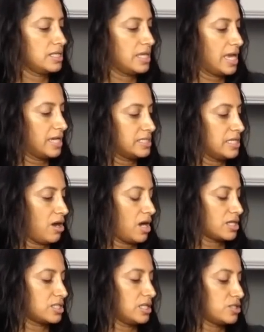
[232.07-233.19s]
the
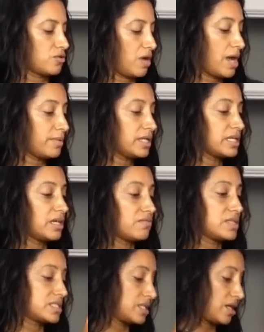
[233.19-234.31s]
antioxidant. So I'm gonna give
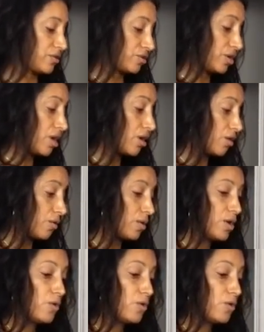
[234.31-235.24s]
this another go